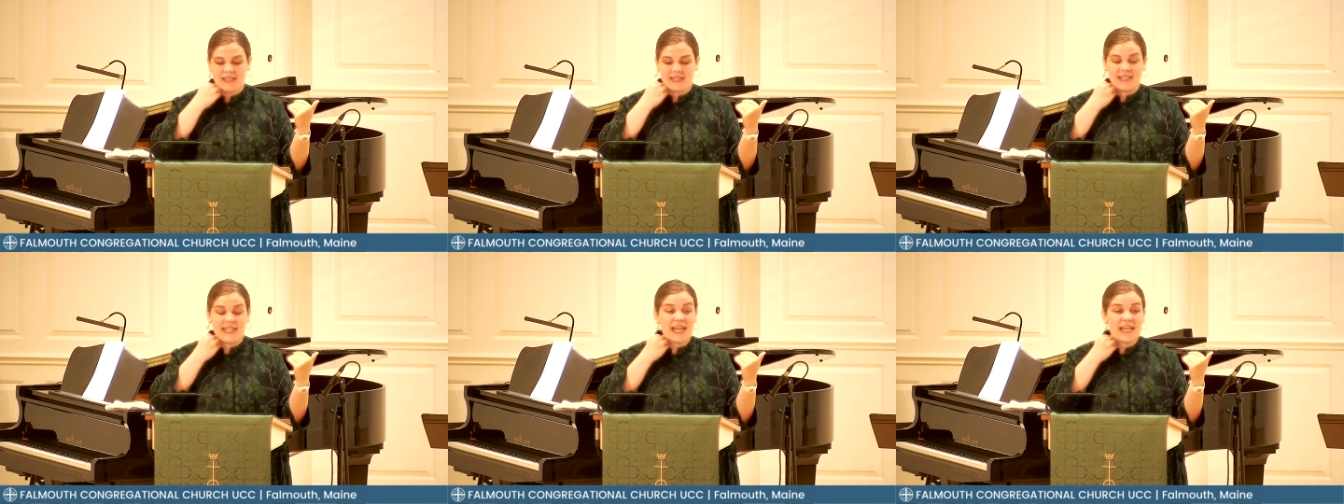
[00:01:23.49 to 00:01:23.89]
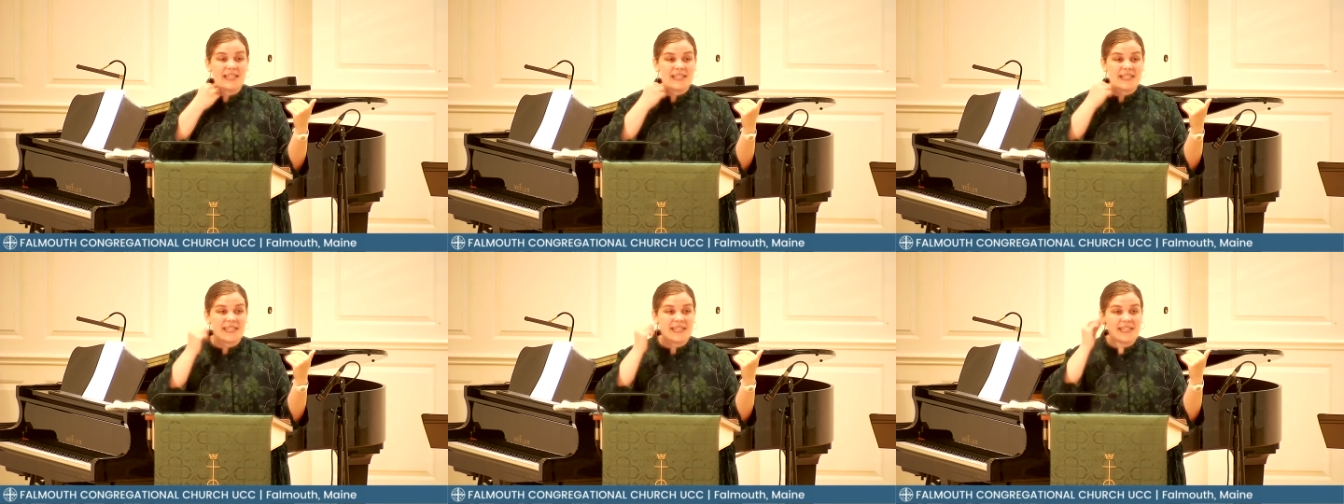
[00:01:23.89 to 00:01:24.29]

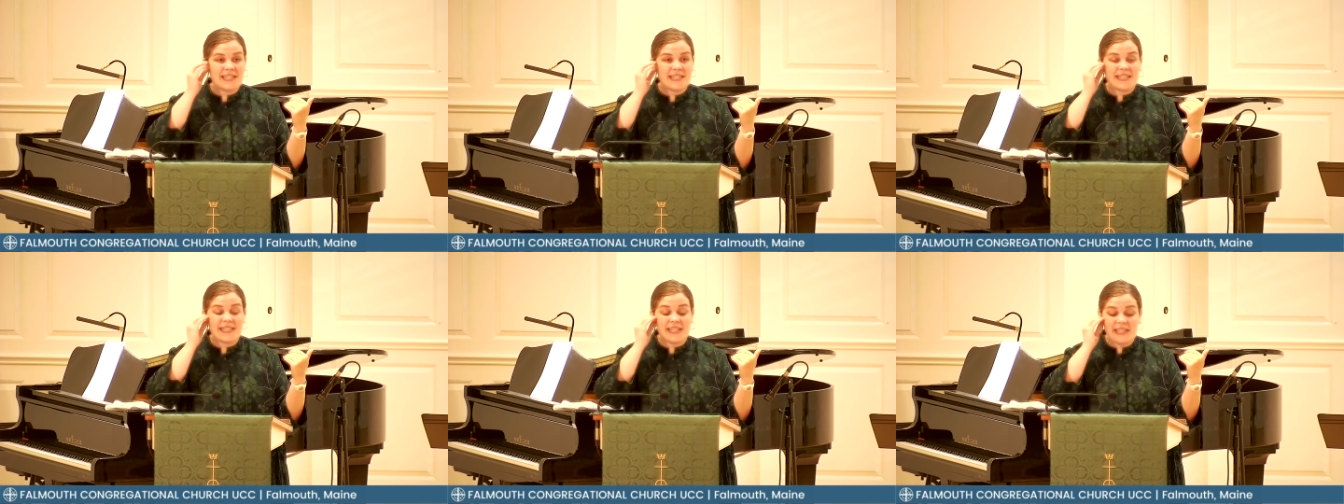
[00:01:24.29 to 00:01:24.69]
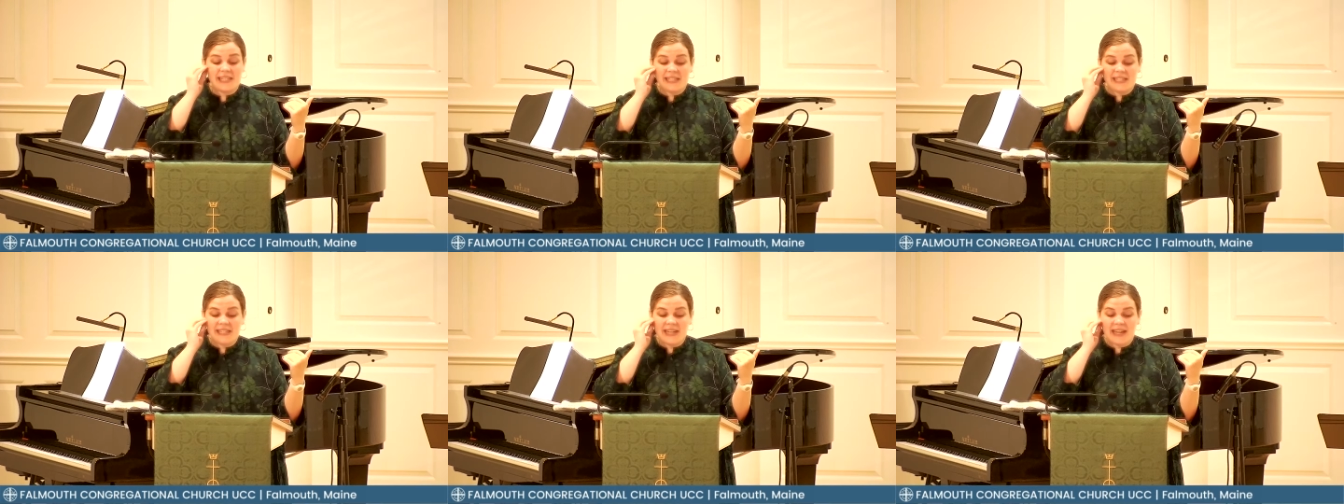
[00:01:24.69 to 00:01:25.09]
dances
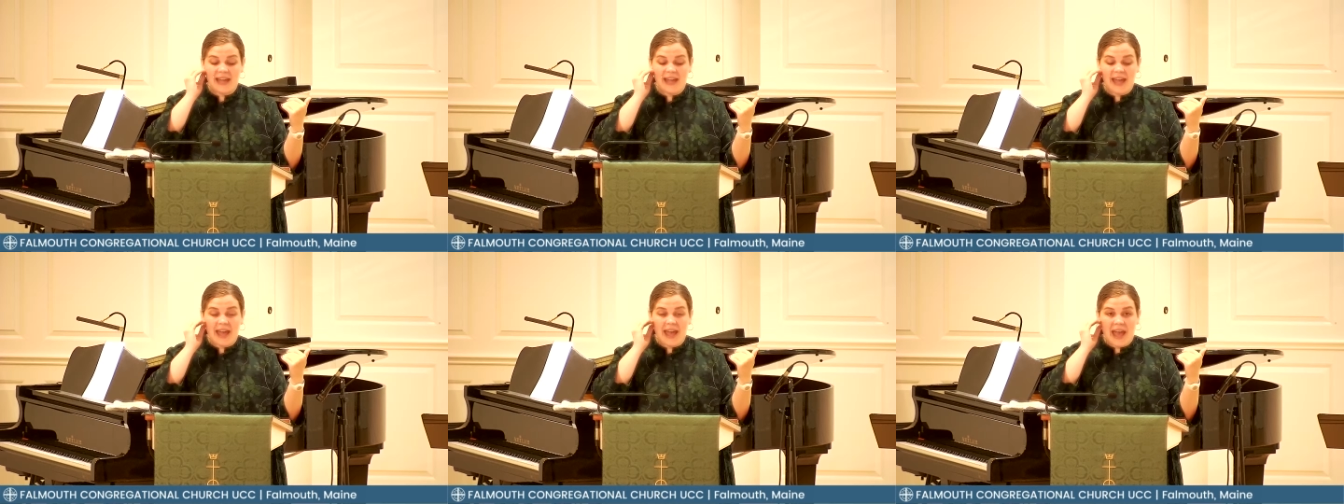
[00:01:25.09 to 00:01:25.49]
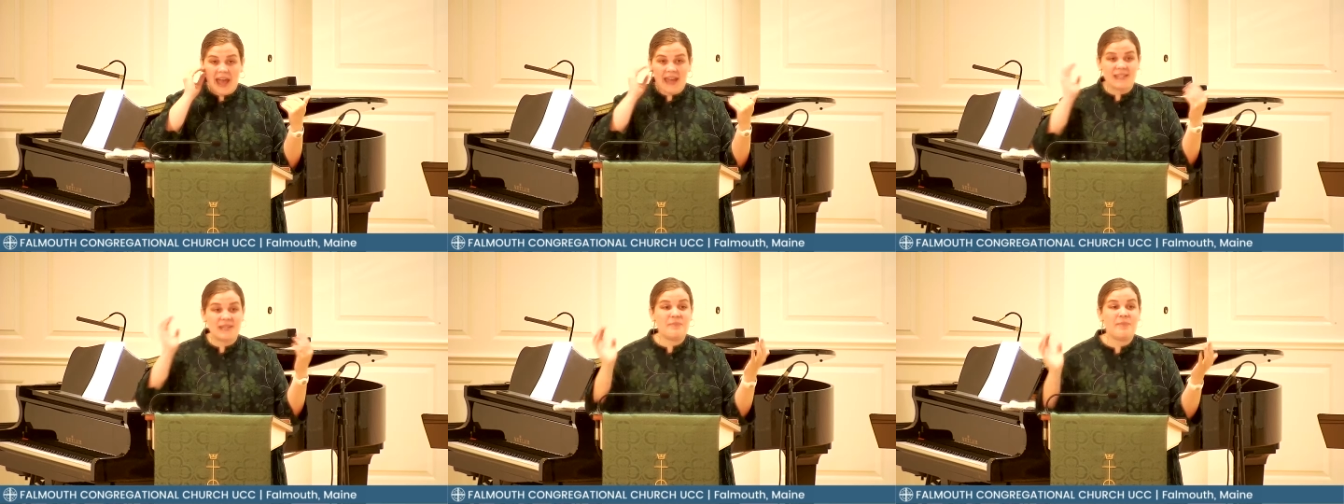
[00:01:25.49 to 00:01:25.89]
in
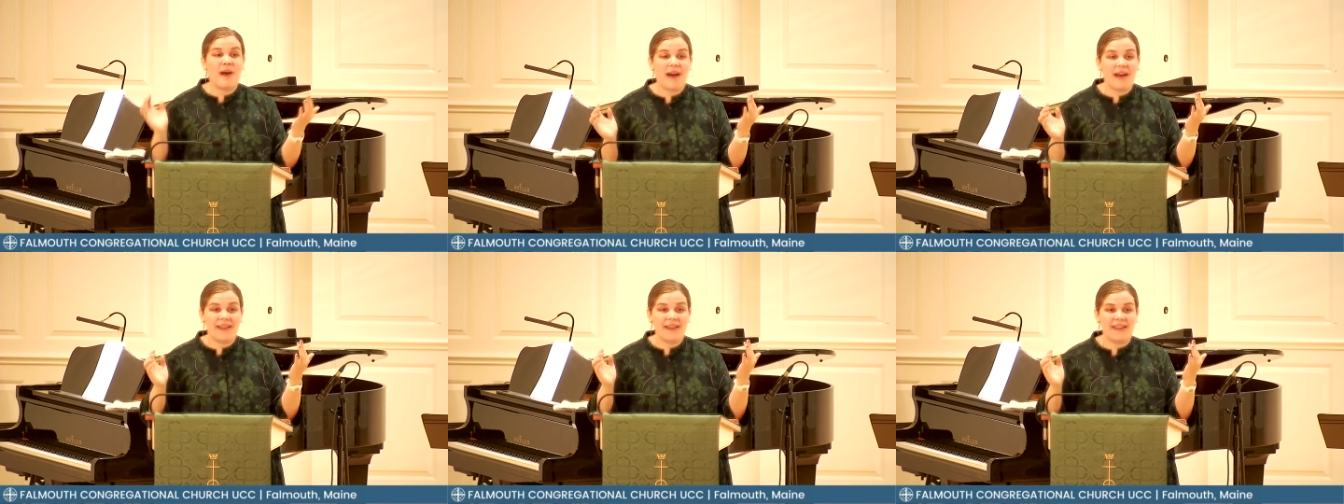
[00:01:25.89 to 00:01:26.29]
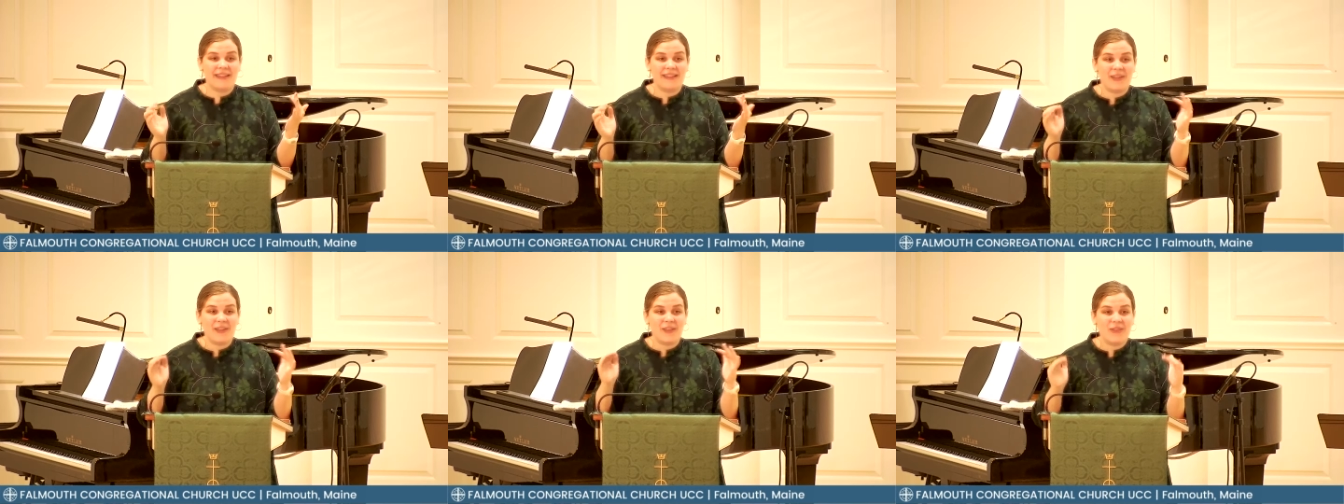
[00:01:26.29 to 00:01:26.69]
and among
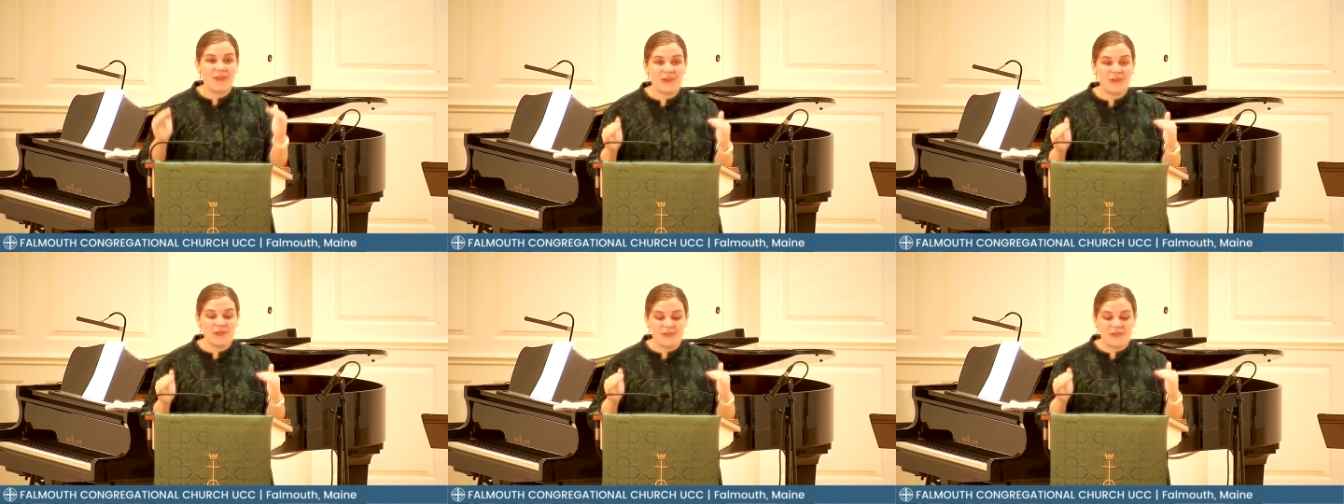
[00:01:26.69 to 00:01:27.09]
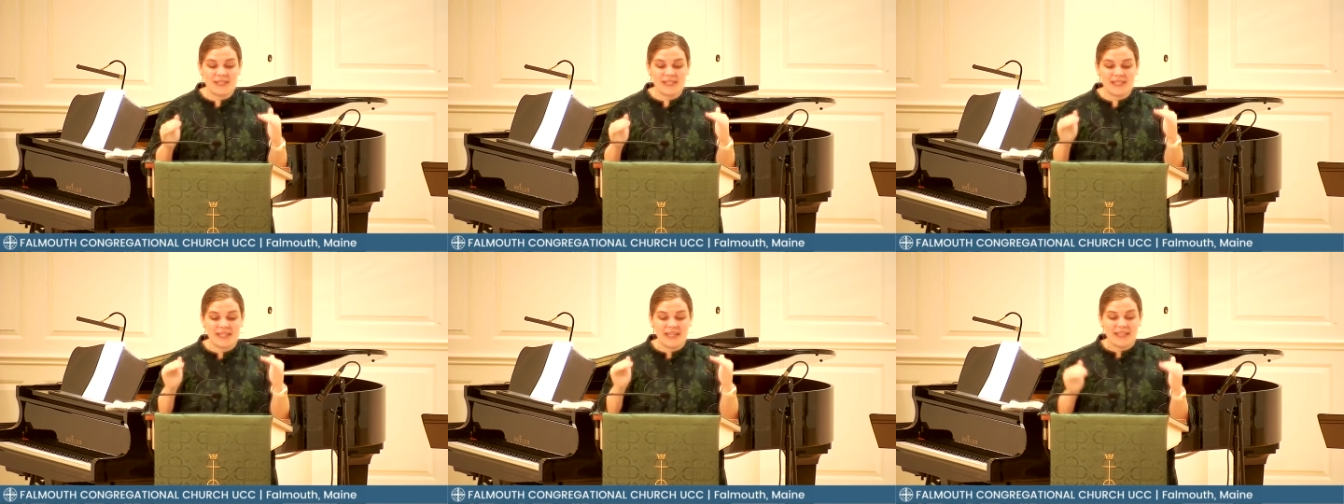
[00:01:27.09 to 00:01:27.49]

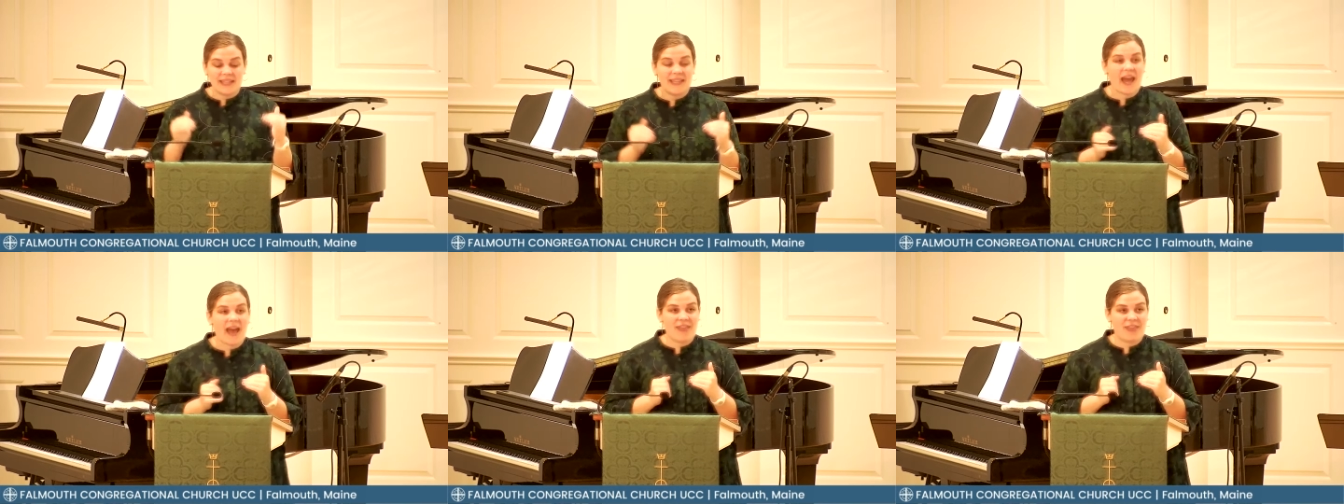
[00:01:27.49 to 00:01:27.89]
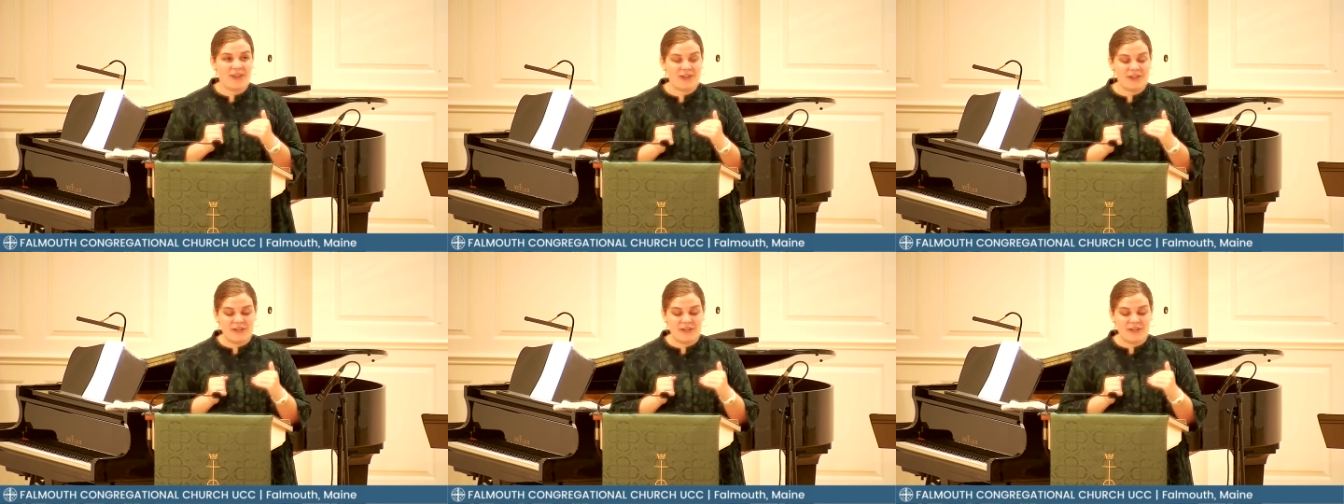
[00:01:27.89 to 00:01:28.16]
those gathered.